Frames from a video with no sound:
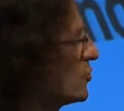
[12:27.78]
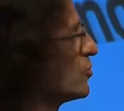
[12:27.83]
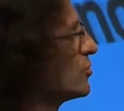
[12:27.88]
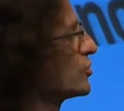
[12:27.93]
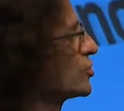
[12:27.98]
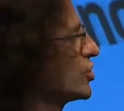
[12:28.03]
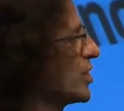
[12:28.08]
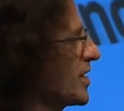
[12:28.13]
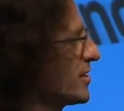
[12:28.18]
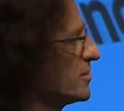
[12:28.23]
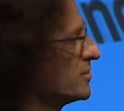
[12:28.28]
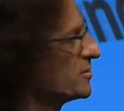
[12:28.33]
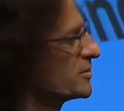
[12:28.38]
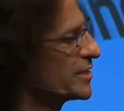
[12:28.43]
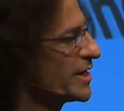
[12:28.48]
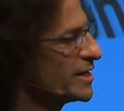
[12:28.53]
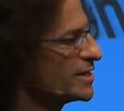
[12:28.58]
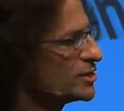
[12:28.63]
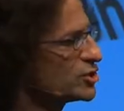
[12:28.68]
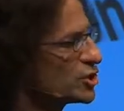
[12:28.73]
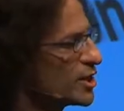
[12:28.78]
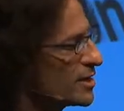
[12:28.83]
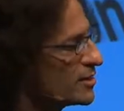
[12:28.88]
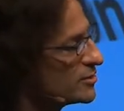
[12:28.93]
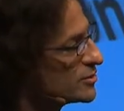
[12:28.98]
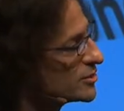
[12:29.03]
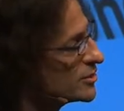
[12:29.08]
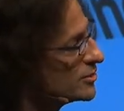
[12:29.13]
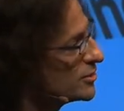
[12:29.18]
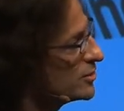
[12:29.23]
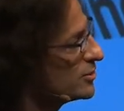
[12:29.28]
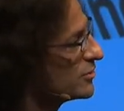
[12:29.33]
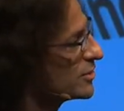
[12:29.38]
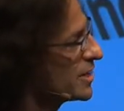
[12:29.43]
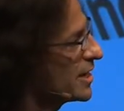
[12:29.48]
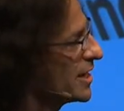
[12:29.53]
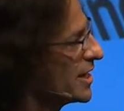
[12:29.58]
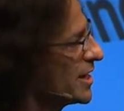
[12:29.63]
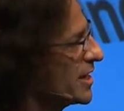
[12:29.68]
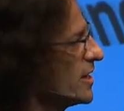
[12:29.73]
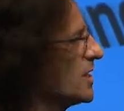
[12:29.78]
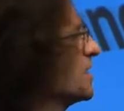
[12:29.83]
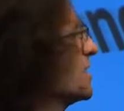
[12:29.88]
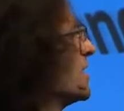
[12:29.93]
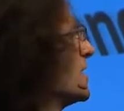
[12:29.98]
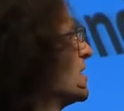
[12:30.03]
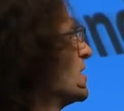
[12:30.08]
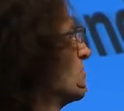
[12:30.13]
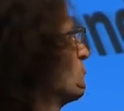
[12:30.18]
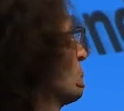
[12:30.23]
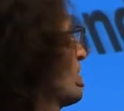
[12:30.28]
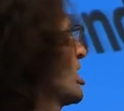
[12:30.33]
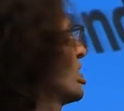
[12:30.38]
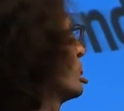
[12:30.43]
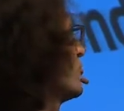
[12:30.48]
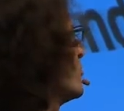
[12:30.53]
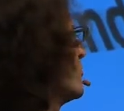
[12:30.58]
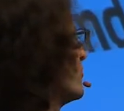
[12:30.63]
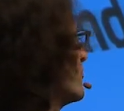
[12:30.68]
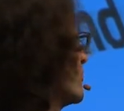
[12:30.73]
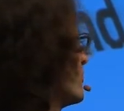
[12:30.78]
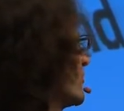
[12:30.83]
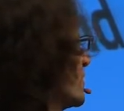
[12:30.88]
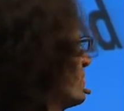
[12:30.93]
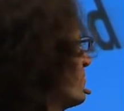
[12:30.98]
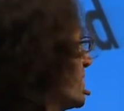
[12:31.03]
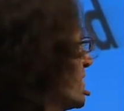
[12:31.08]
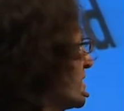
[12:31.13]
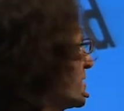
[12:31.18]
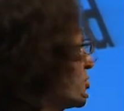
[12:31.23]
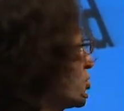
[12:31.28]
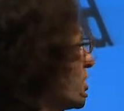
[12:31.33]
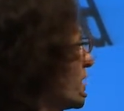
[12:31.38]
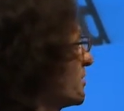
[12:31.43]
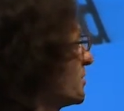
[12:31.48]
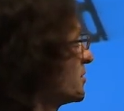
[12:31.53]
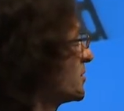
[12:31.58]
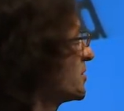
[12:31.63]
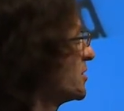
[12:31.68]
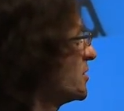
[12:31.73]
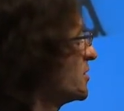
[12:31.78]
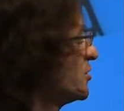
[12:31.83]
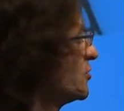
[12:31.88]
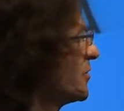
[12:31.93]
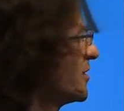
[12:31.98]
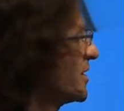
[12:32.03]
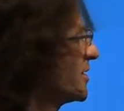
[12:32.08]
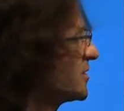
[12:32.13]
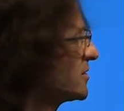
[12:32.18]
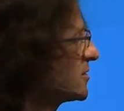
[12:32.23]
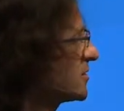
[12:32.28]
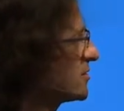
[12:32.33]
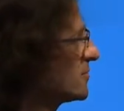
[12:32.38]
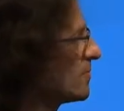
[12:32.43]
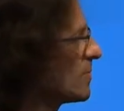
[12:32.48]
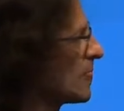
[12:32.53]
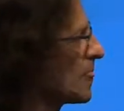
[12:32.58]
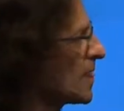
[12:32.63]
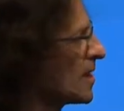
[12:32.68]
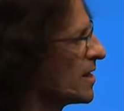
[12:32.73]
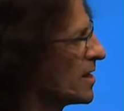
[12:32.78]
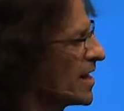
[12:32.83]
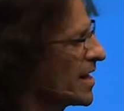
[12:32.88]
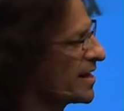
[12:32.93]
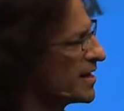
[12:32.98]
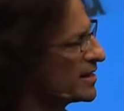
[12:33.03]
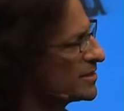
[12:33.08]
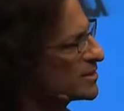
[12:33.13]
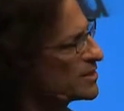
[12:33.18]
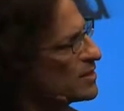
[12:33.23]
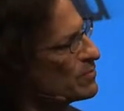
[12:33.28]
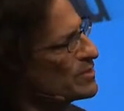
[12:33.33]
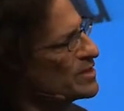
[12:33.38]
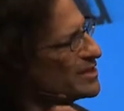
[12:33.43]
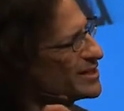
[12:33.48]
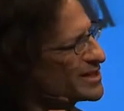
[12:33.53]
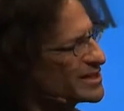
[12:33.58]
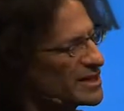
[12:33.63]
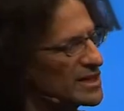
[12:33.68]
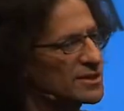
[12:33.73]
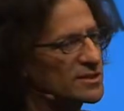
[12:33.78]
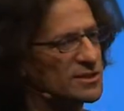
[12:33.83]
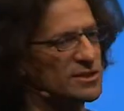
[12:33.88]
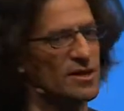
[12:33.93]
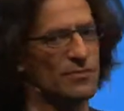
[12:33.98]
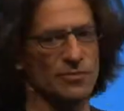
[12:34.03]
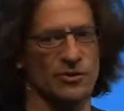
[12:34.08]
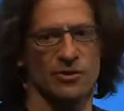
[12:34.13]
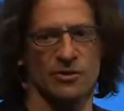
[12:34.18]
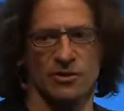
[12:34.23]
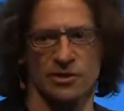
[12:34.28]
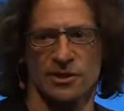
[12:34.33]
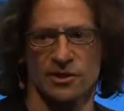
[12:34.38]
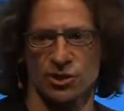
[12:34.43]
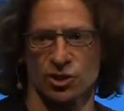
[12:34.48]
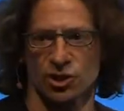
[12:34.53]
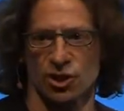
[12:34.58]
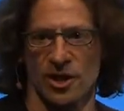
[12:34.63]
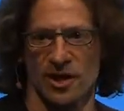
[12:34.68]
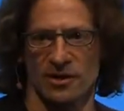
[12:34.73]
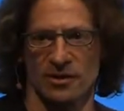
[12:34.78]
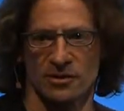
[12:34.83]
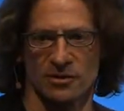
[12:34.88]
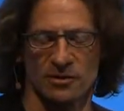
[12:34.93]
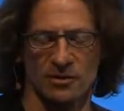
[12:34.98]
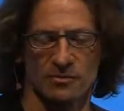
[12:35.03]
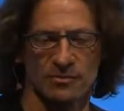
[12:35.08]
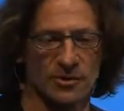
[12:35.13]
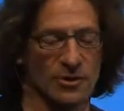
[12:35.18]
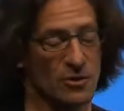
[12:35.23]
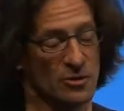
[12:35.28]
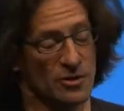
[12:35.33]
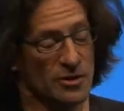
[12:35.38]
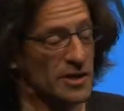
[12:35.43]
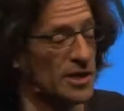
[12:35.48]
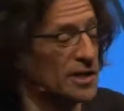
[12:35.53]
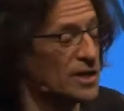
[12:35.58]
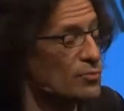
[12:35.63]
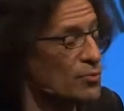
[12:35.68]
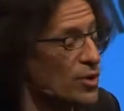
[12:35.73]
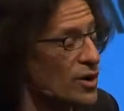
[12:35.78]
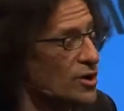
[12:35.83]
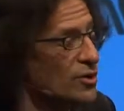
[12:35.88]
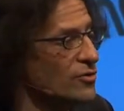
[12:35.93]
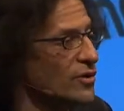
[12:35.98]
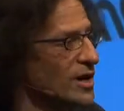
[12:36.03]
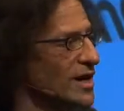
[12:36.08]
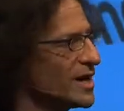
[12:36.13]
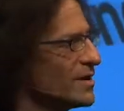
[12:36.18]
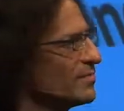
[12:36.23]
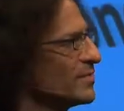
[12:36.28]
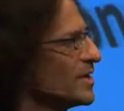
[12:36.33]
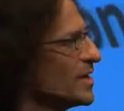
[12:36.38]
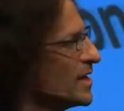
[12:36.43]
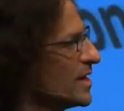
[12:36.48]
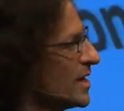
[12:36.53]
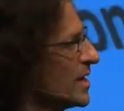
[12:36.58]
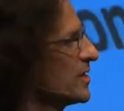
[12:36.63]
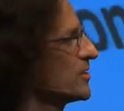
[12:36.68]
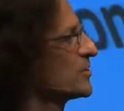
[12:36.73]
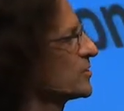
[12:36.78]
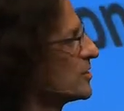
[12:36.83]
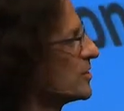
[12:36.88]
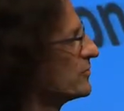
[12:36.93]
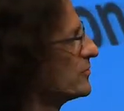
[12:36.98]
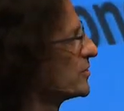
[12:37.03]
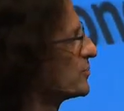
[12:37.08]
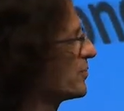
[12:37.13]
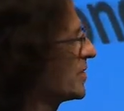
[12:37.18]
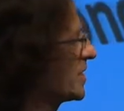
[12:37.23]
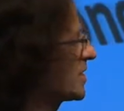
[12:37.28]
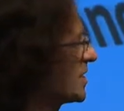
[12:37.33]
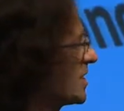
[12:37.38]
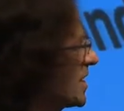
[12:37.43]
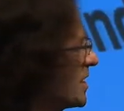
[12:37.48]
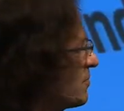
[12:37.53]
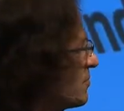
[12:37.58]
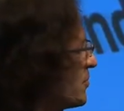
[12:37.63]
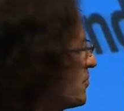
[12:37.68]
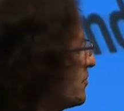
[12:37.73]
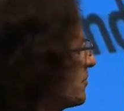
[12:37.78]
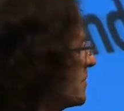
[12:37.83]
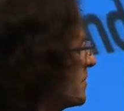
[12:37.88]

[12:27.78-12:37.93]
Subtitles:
all channels, 80 channels in the UK, 150 plus channels in the US. And as somebody says something on each channel, on any program, our servers pick it up.